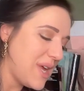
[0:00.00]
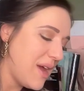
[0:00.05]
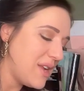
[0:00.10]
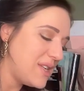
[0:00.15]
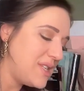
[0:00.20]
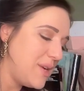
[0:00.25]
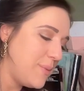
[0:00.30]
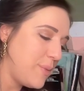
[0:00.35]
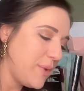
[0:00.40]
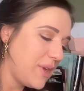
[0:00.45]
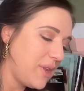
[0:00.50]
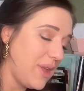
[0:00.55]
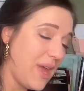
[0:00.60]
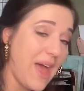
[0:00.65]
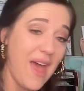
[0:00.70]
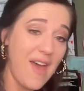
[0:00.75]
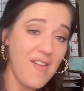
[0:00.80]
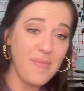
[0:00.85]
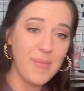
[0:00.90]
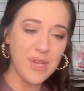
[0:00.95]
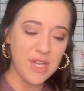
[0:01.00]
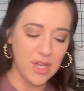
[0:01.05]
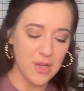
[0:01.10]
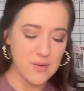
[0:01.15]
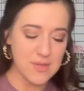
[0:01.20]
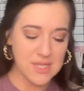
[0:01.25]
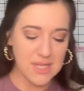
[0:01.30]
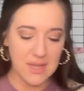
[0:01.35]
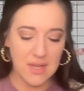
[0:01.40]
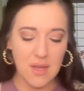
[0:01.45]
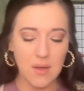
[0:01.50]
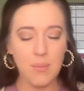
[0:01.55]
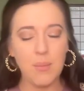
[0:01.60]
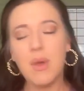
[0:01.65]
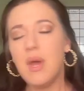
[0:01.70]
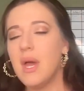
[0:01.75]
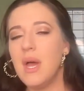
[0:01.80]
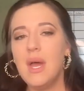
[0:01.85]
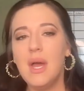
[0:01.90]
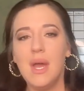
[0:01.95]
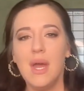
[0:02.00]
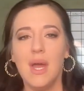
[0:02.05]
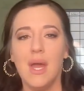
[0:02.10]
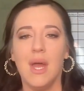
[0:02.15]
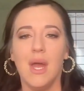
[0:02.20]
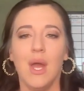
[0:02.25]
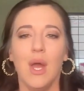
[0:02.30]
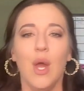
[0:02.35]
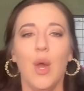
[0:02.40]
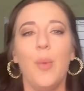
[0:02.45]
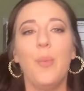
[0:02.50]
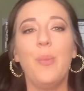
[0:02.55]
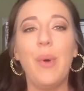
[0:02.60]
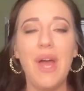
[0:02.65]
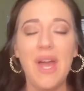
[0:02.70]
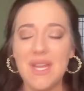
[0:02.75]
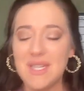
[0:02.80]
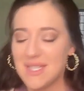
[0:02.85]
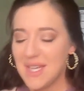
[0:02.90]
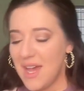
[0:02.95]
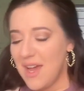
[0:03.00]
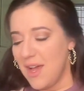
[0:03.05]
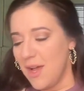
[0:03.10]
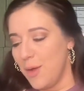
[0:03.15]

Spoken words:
I have been using them, but